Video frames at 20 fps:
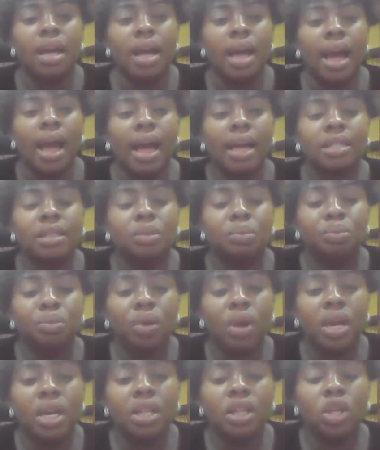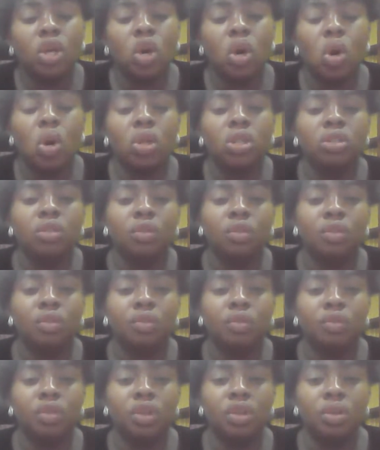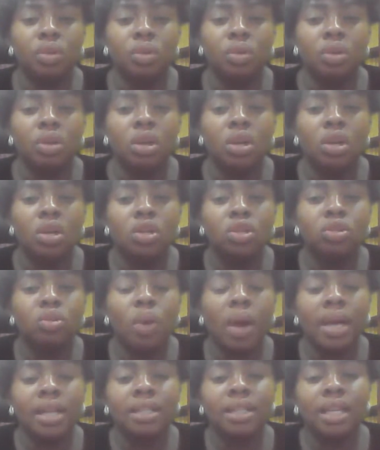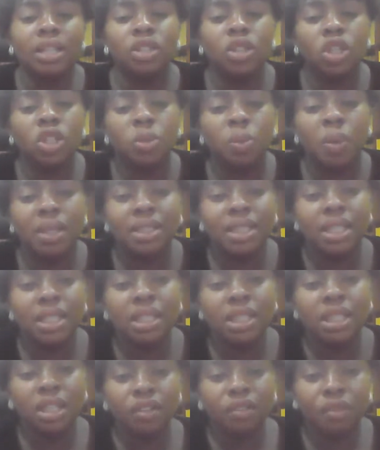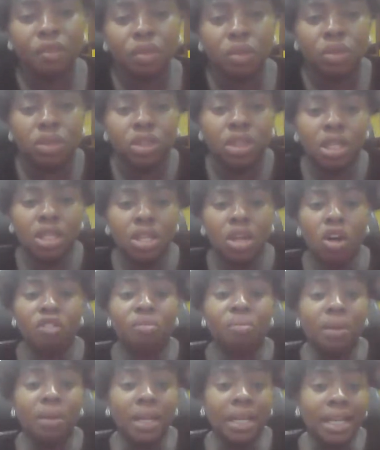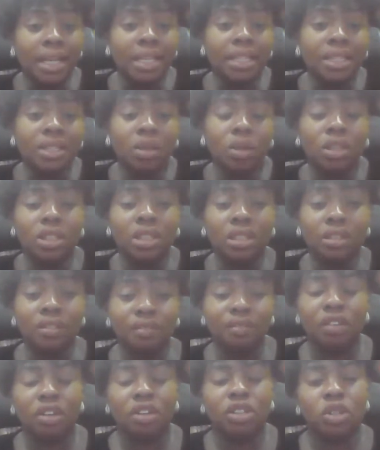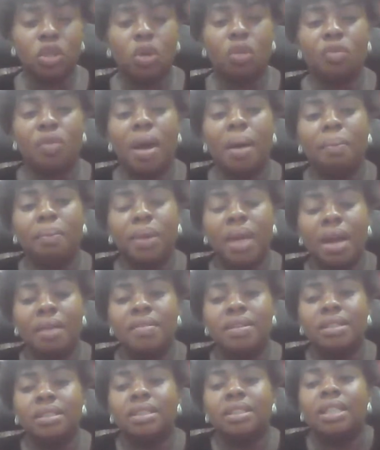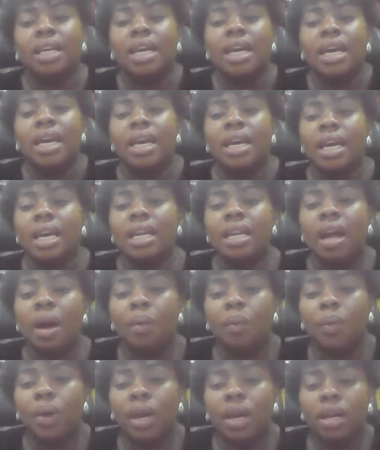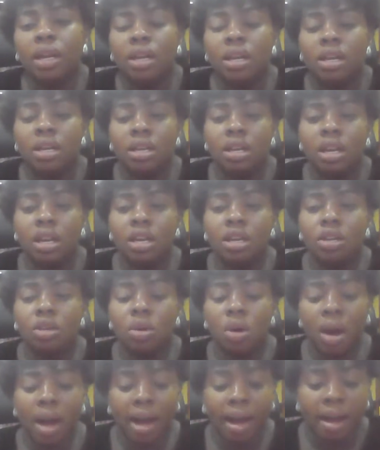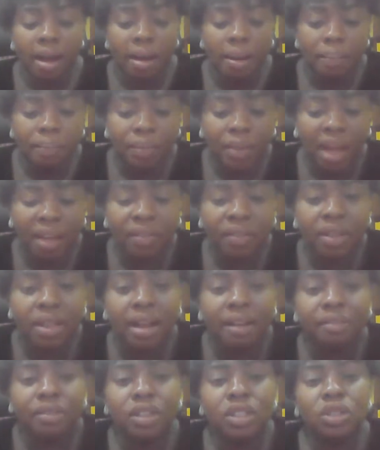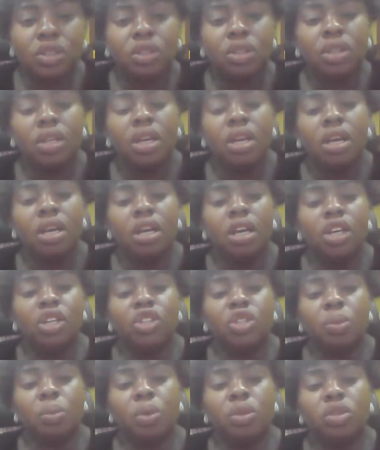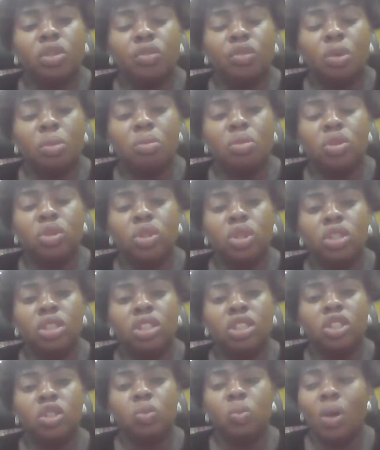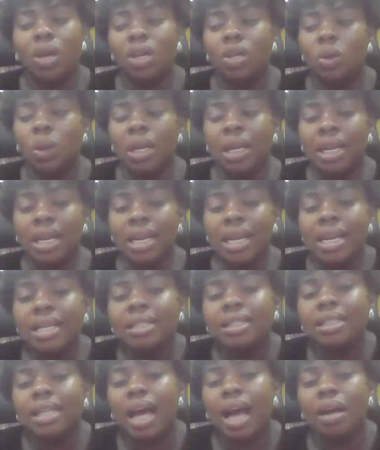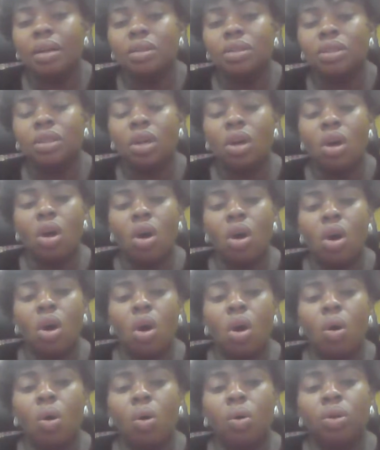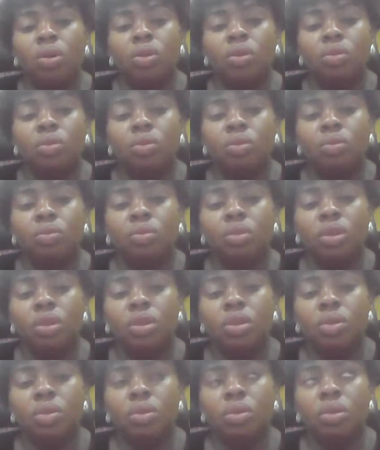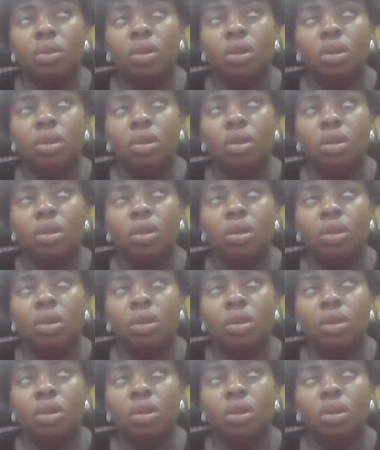ask praying the court, you know, to enter judgment in default, either of pleadings or in default of appearance. Either way, in your affidavit in support of your motion, this is where you list out, or you you